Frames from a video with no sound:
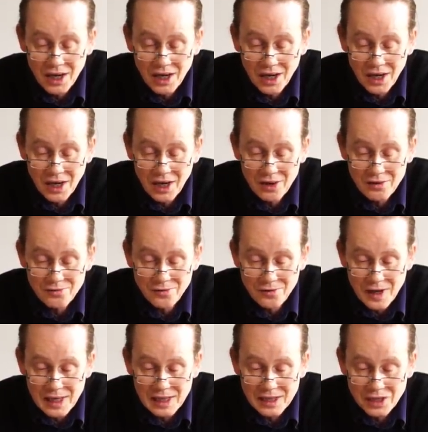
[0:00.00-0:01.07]
uh, a
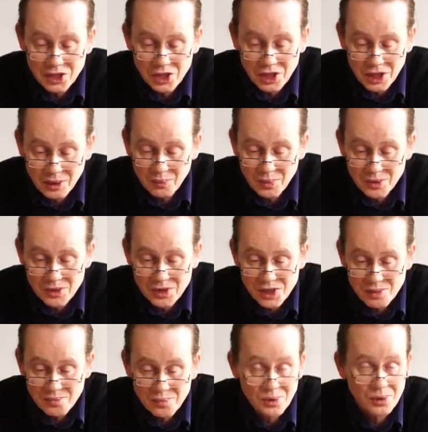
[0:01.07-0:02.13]
fairly cheap,
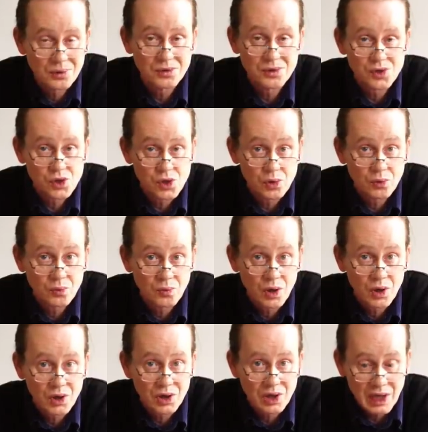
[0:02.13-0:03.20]
simple zoom
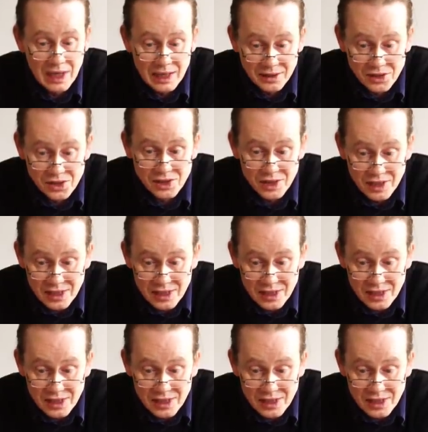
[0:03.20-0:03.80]
lens.